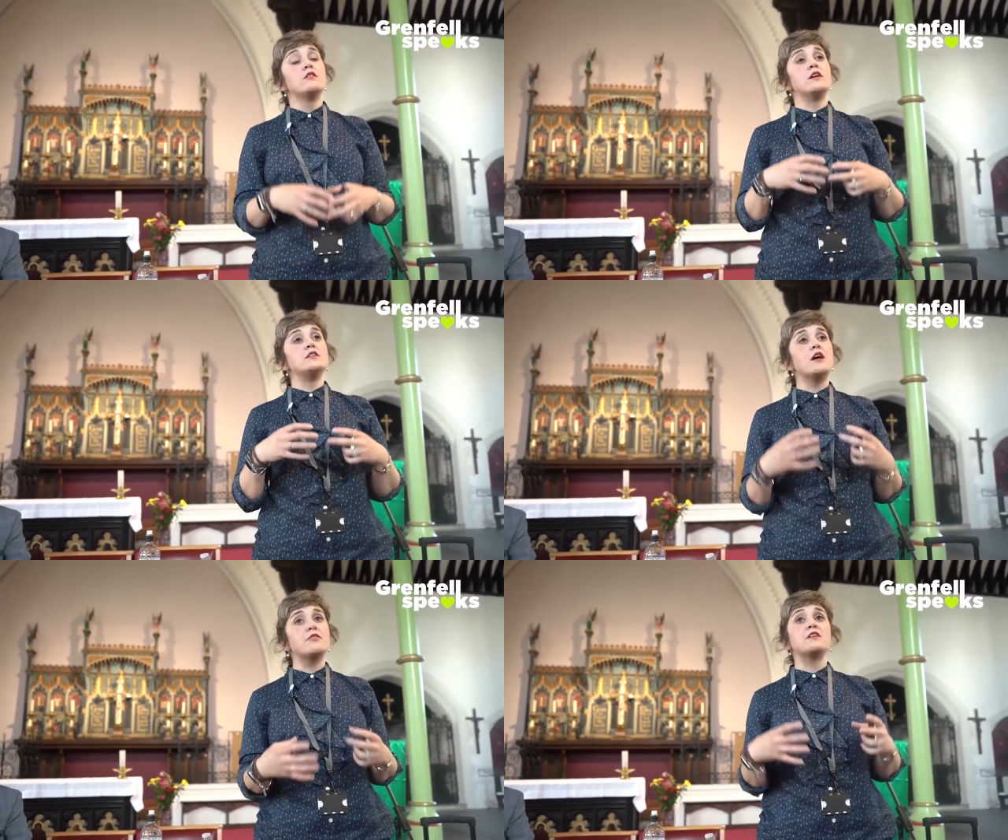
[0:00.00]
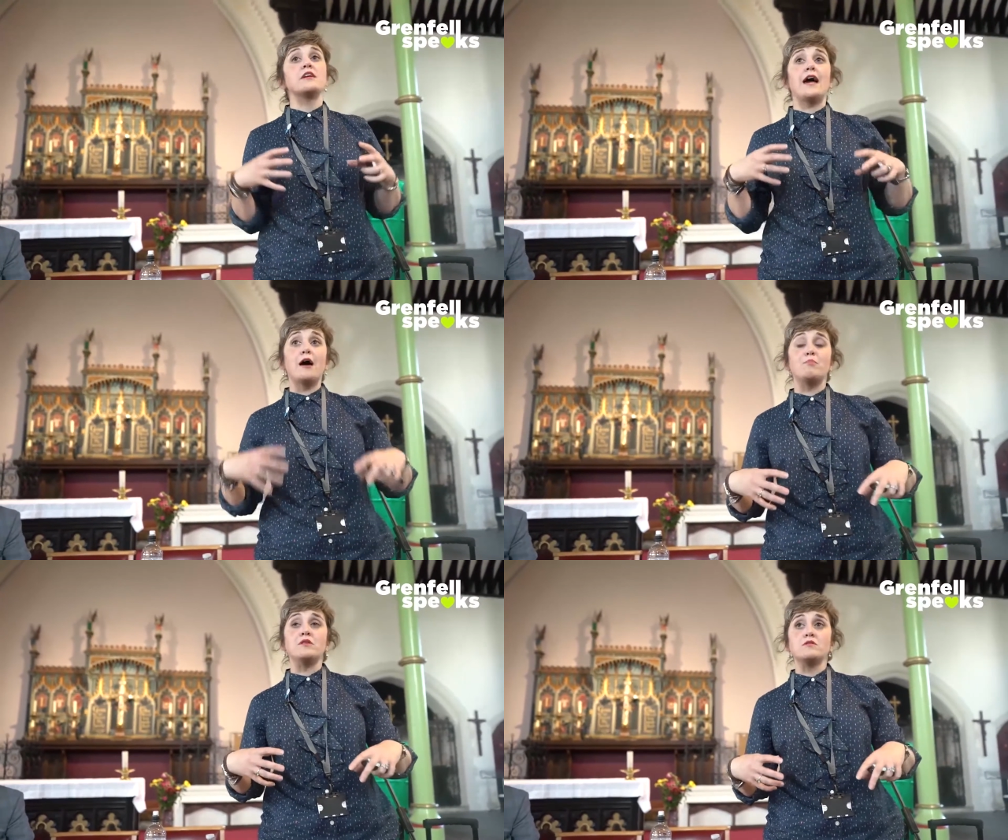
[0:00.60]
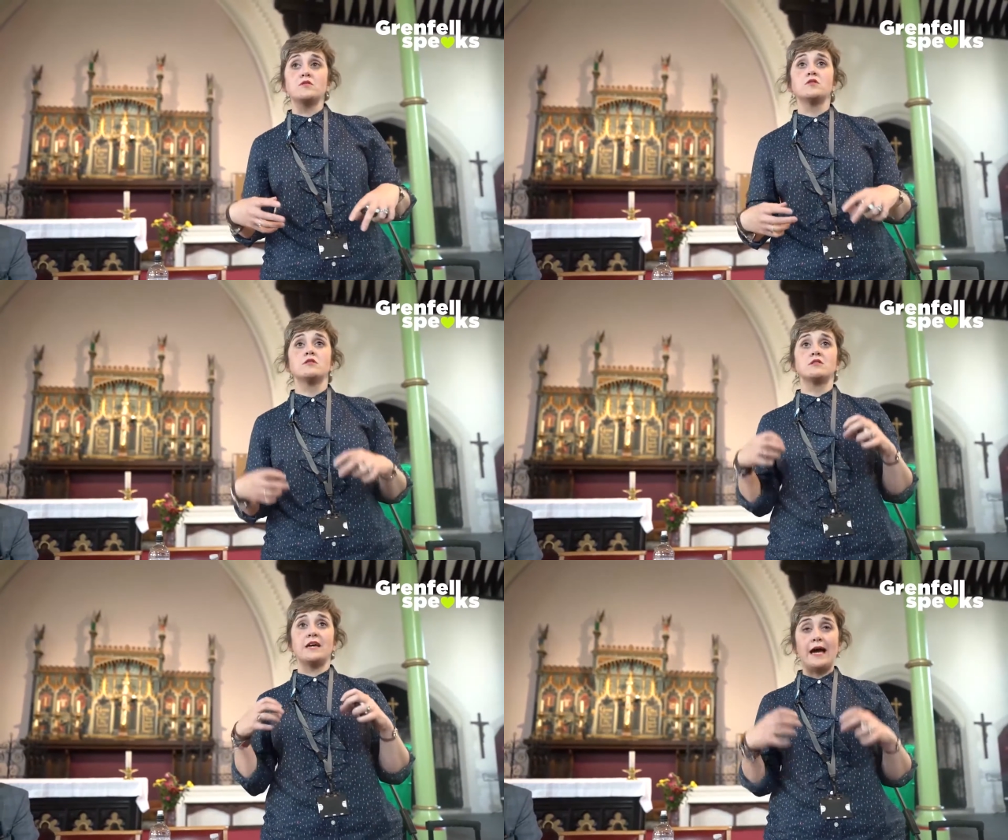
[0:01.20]
that nothing happens
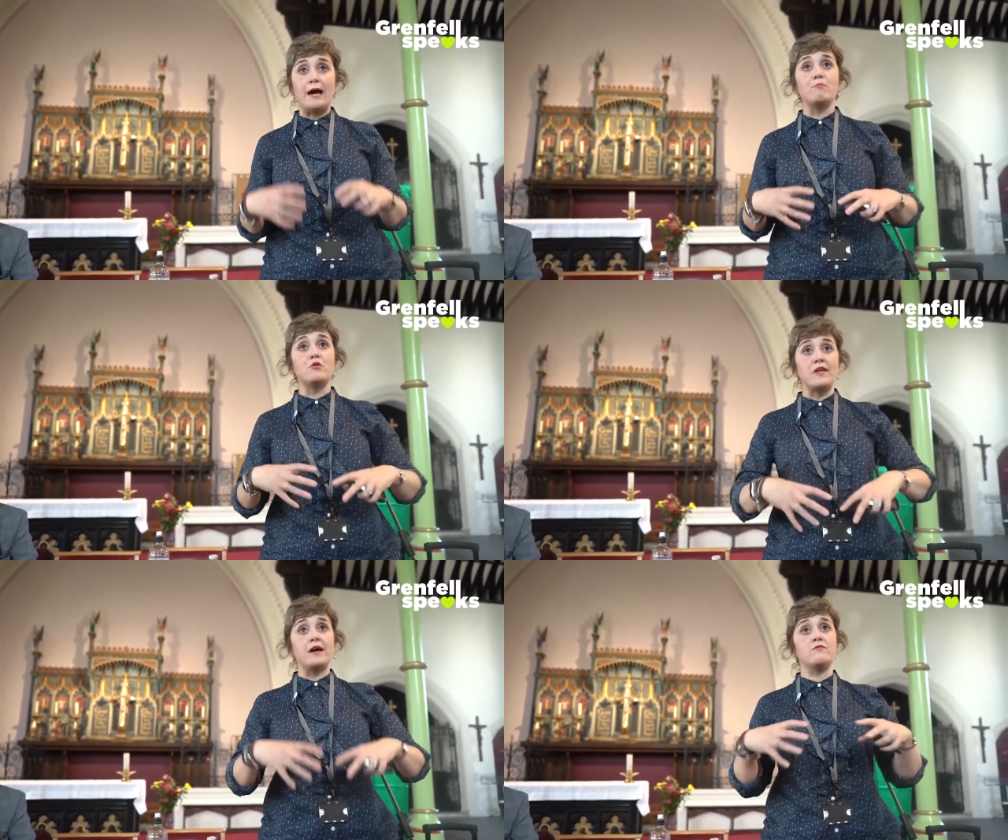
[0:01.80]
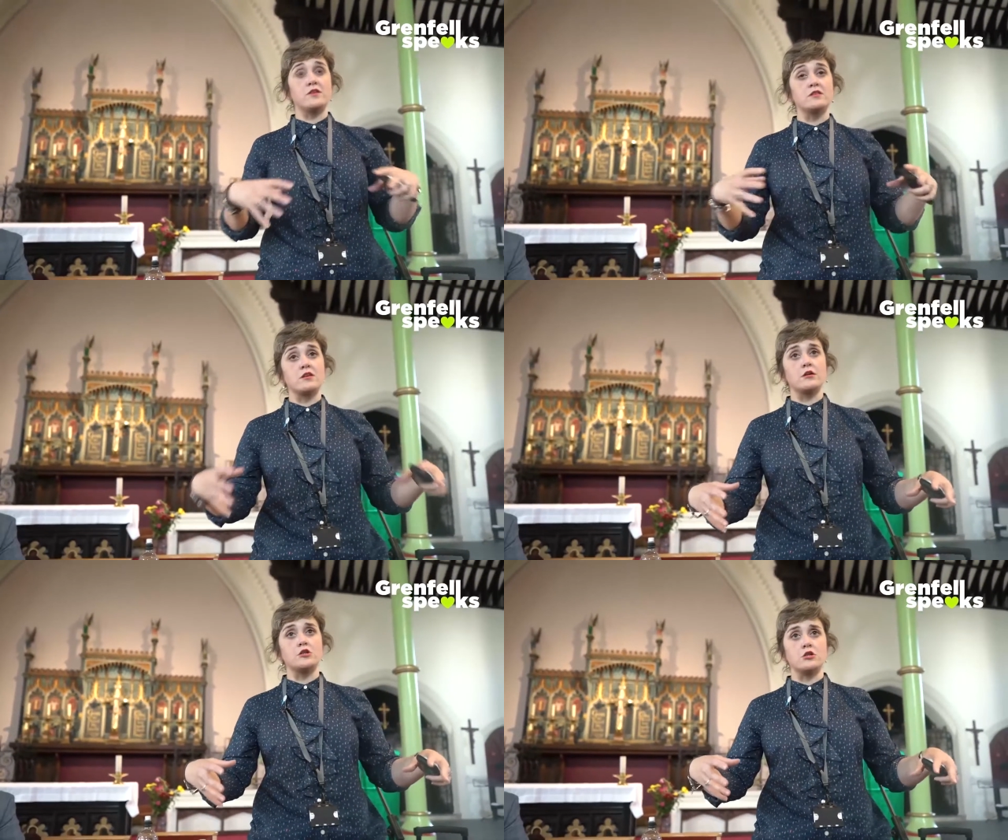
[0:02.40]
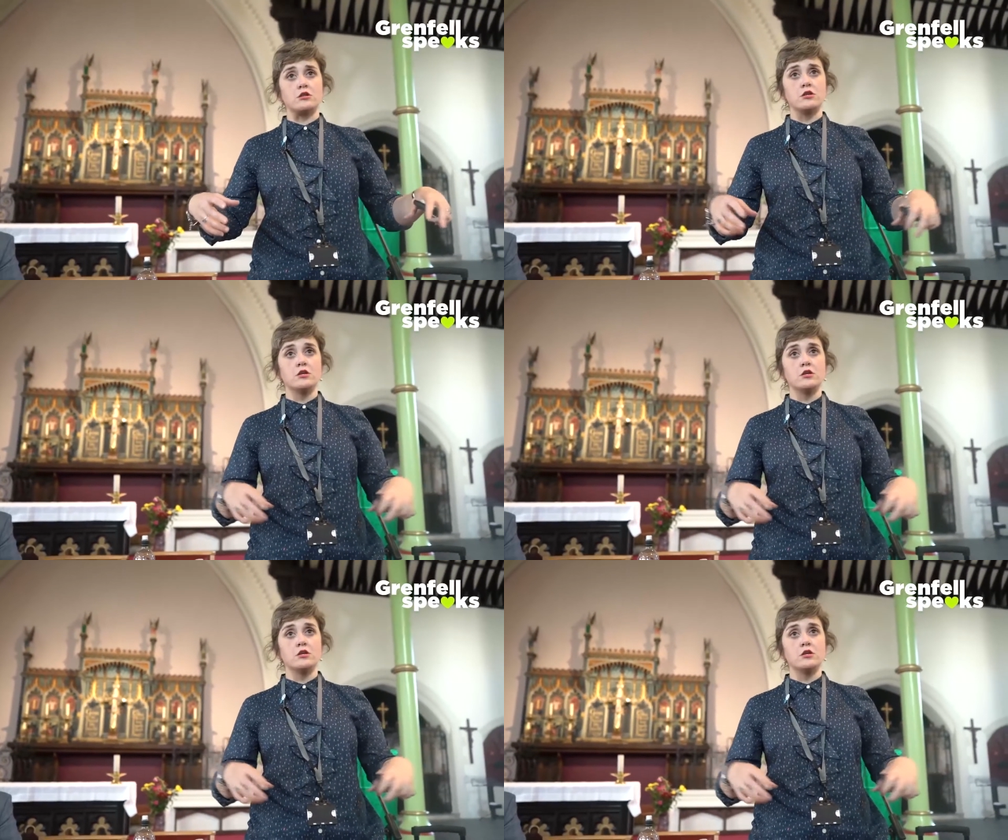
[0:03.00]
to hamper that investigation.